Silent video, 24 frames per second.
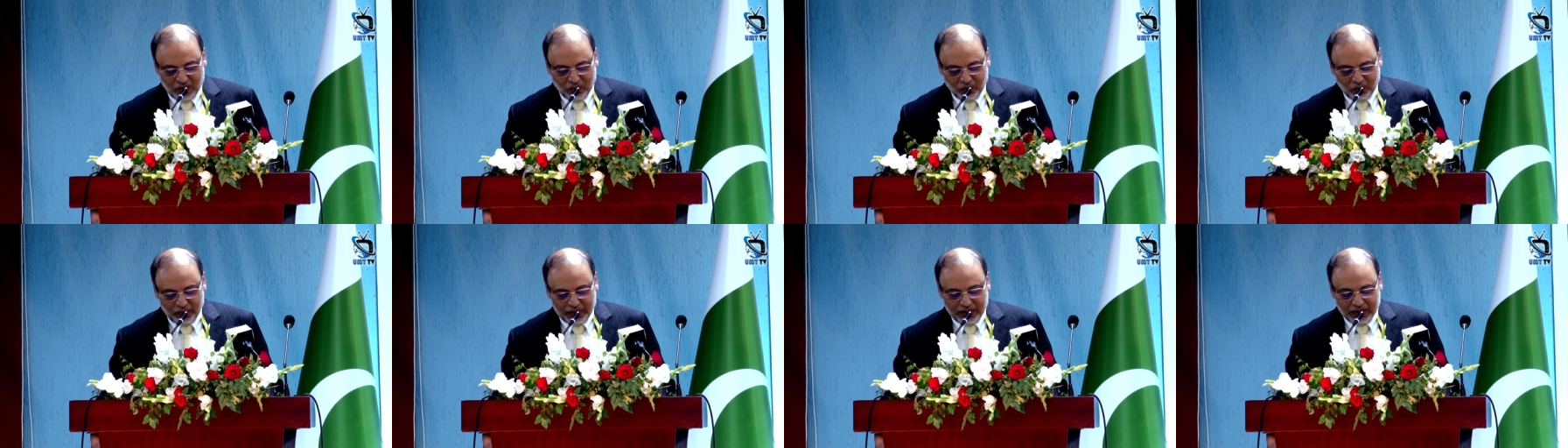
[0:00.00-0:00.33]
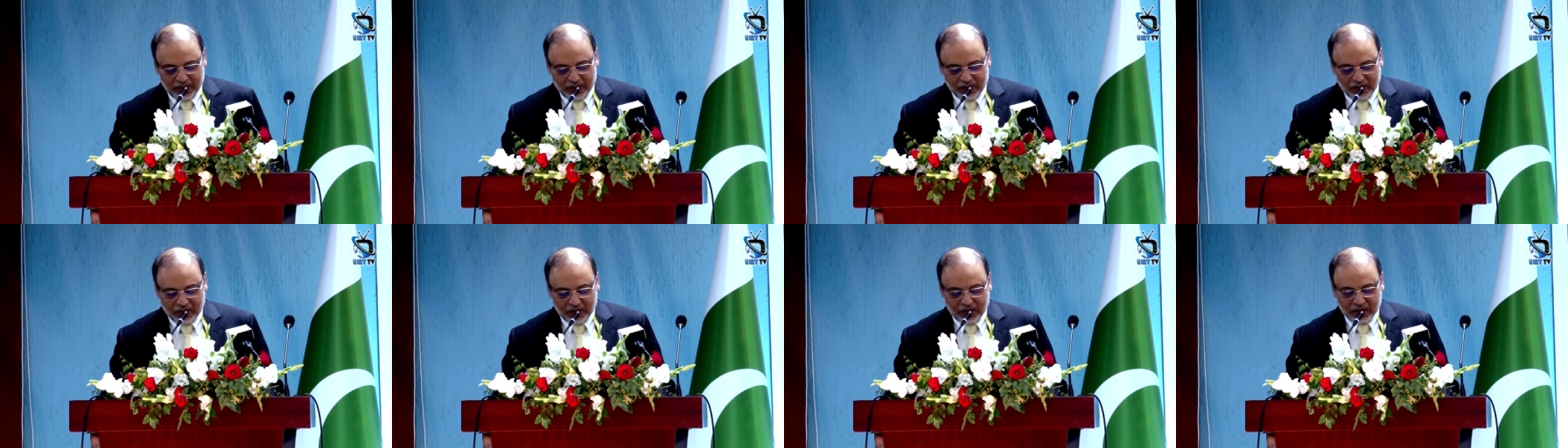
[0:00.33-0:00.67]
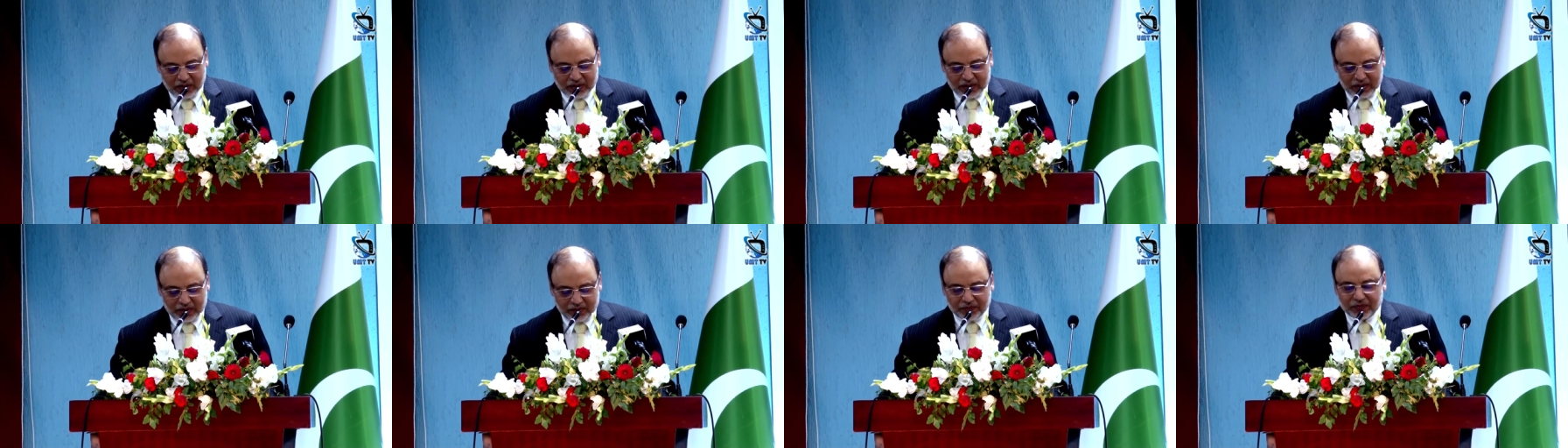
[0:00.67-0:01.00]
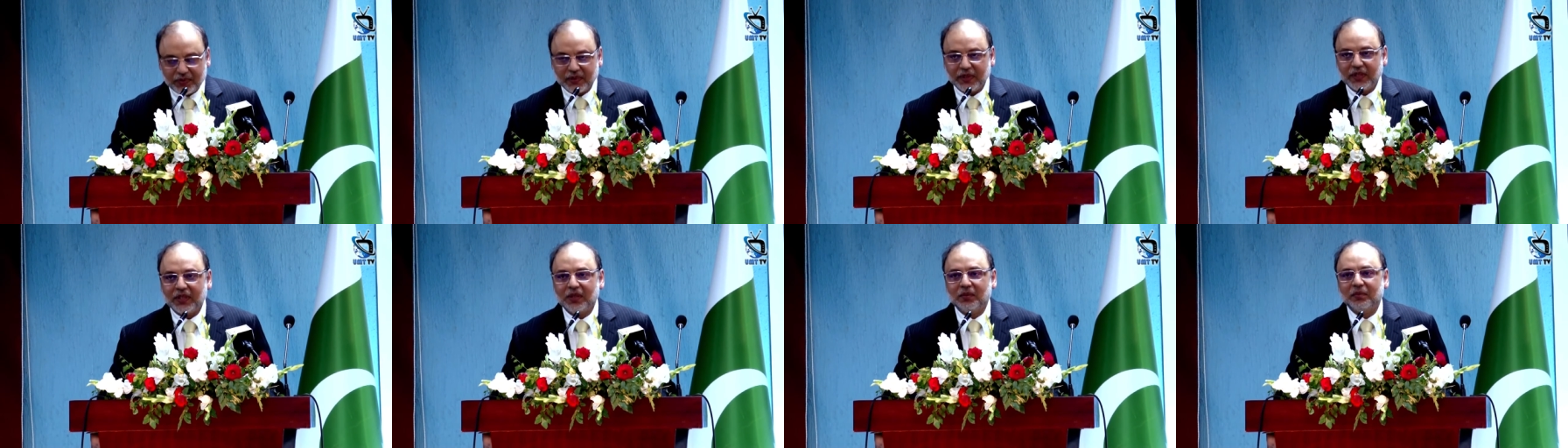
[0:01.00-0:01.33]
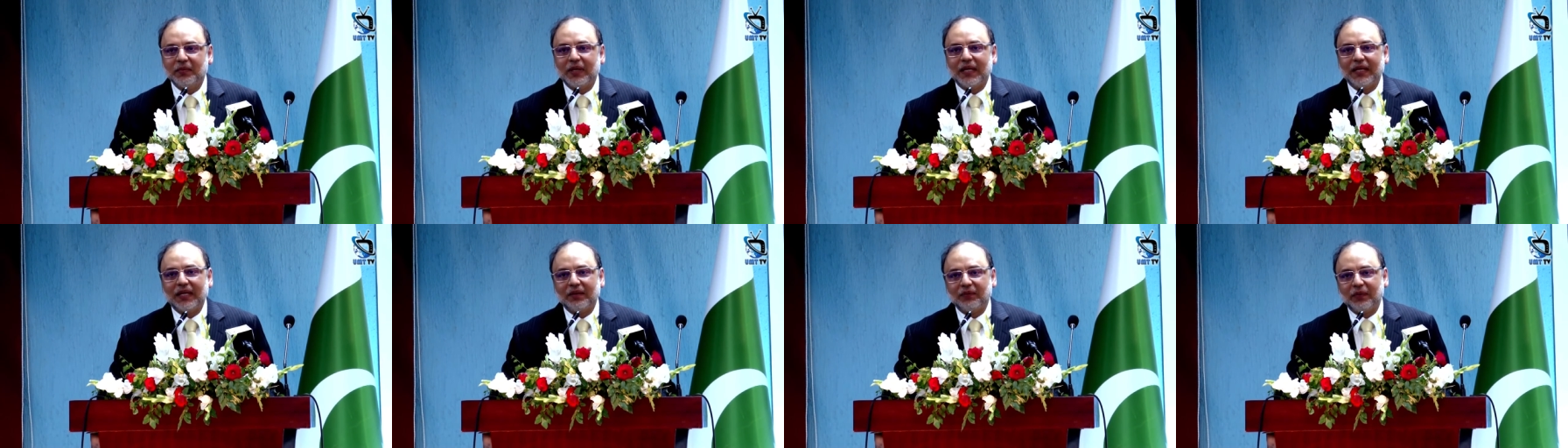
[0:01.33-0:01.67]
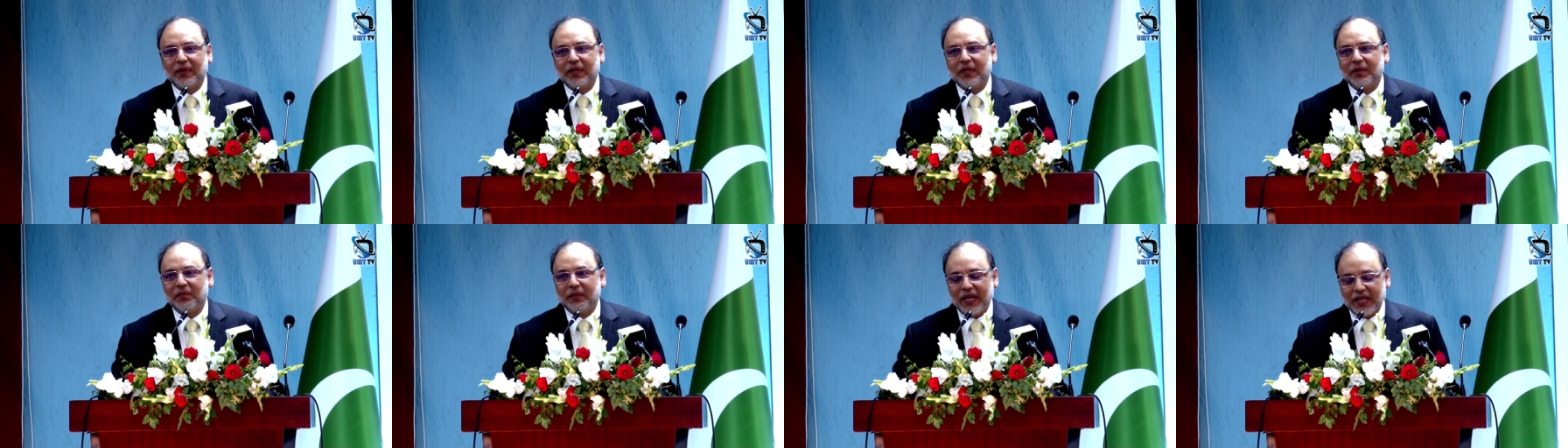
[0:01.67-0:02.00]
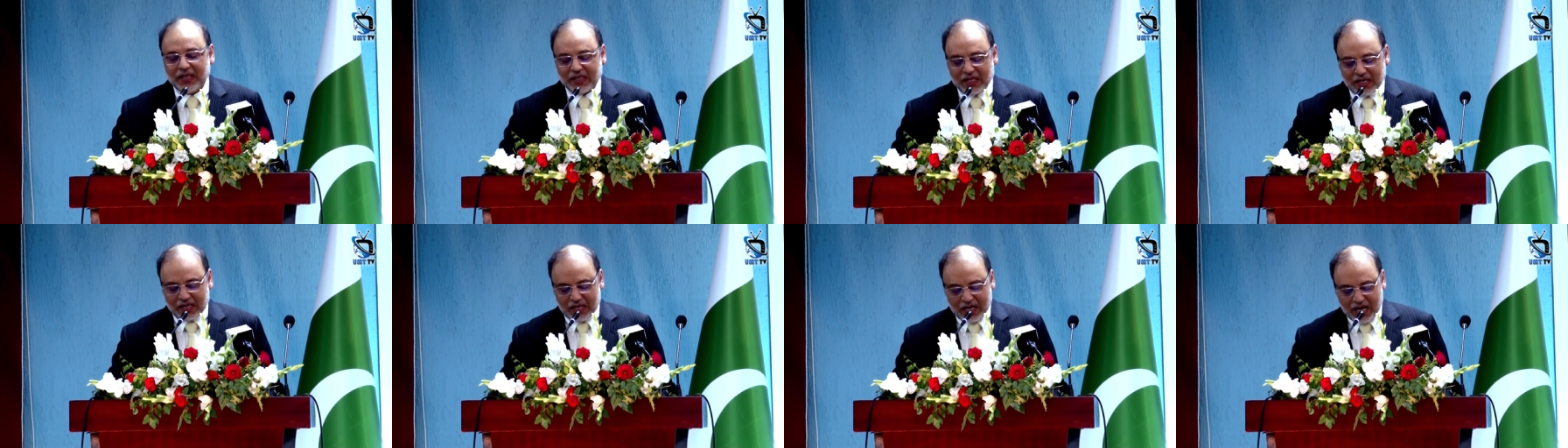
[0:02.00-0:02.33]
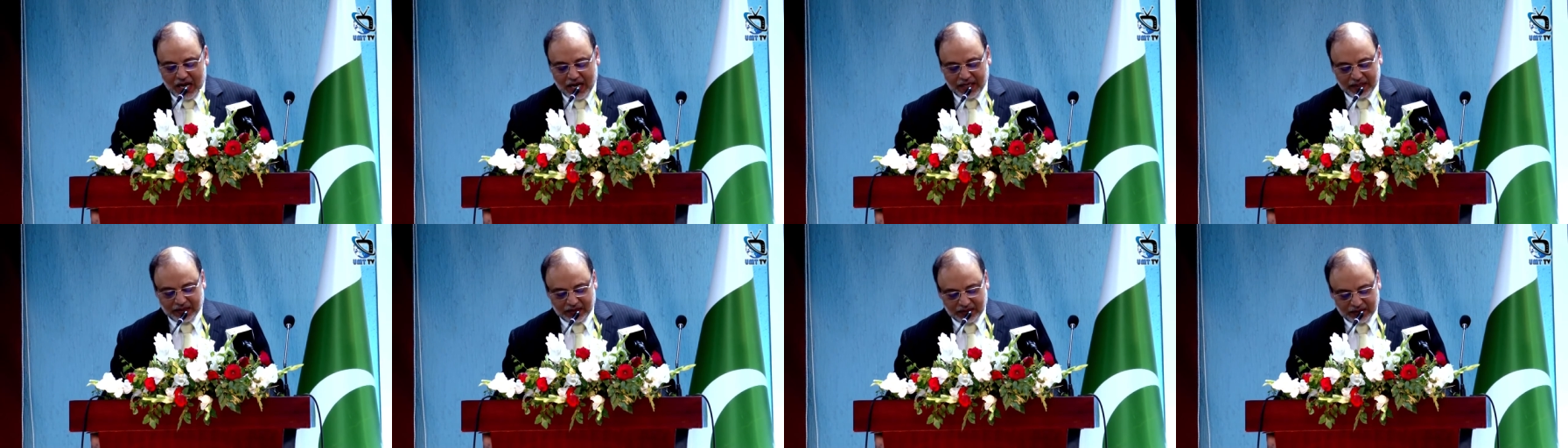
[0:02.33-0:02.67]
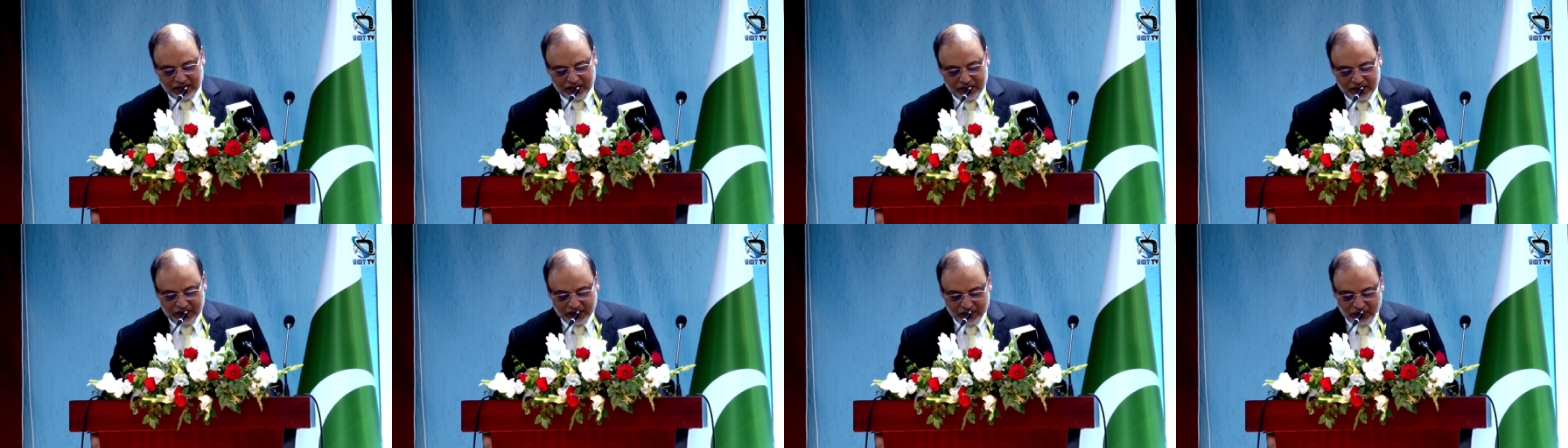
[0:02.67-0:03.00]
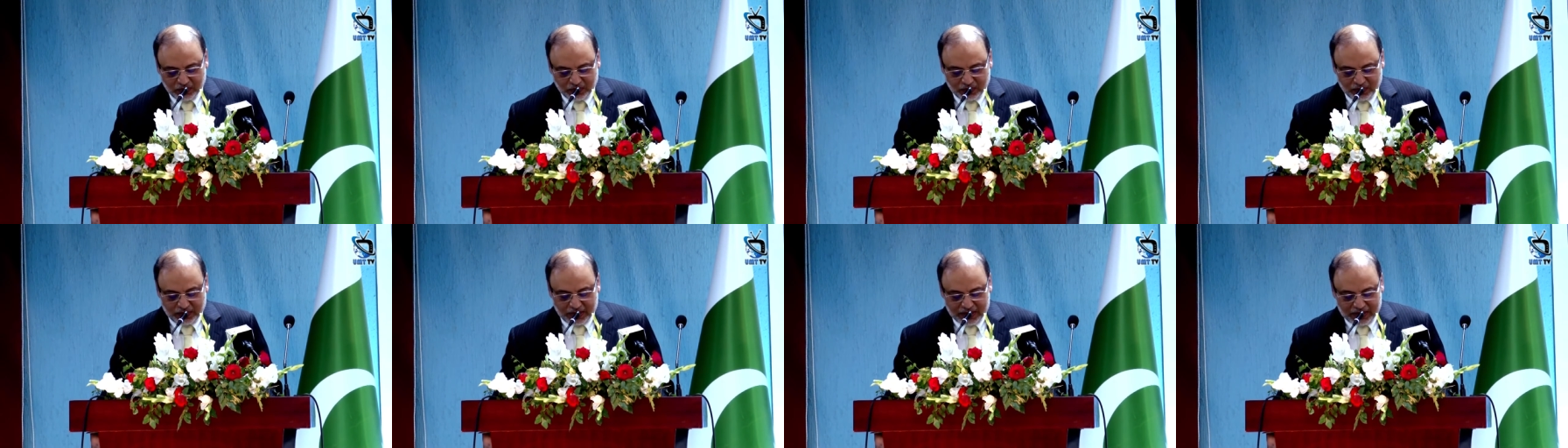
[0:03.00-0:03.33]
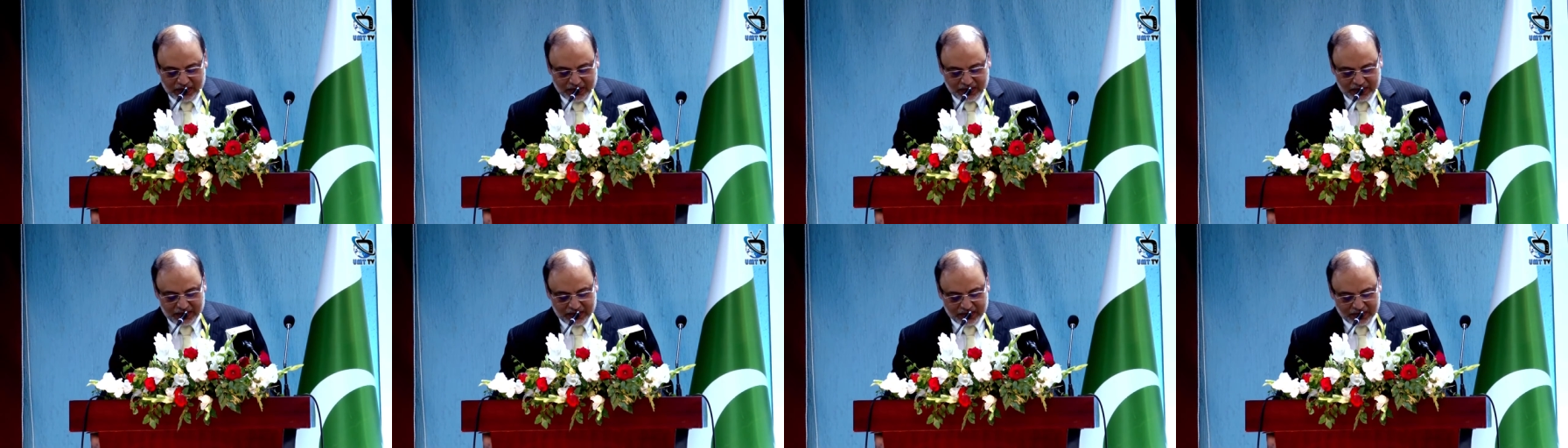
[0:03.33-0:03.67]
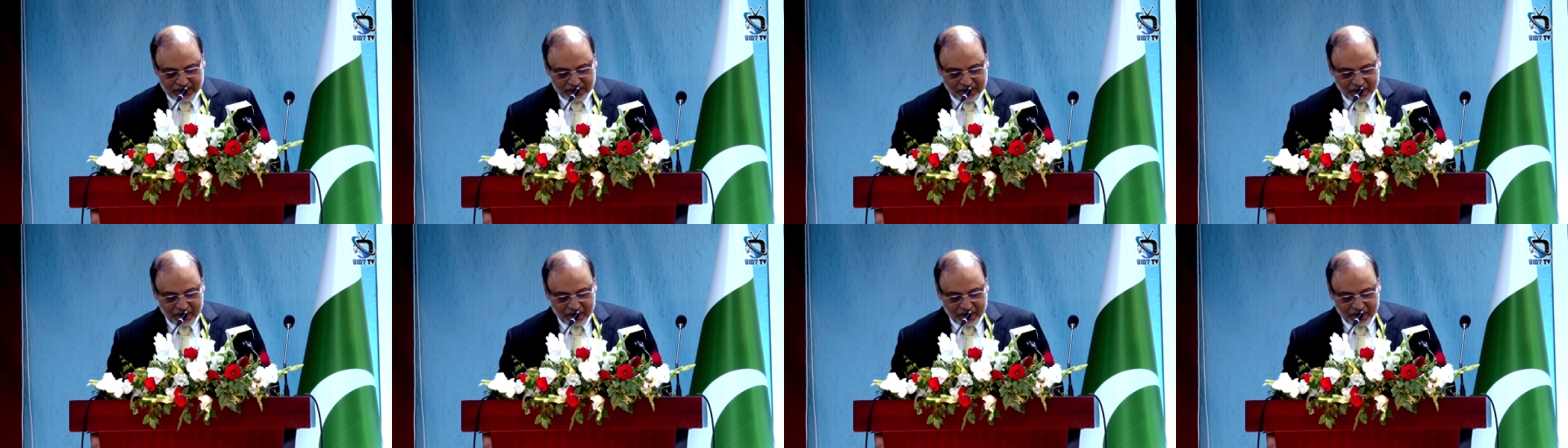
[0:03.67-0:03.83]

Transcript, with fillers: we conform and we remain aligned to justice.